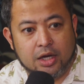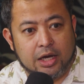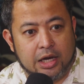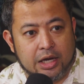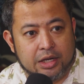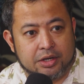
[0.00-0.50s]

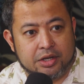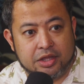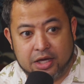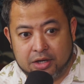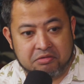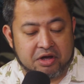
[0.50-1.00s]
And
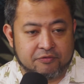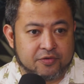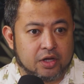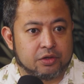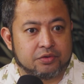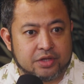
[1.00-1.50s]
then I
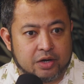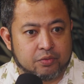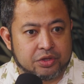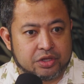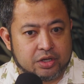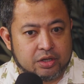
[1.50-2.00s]
followed that
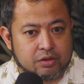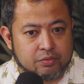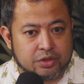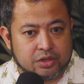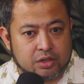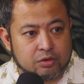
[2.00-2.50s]
with the
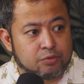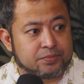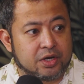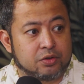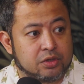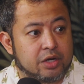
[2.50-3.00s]

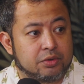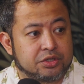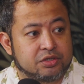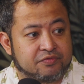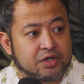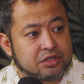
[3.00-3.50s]
lumpia gulay, which
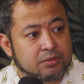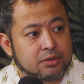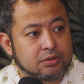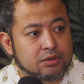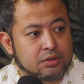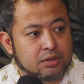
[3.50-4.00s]
is vegetables.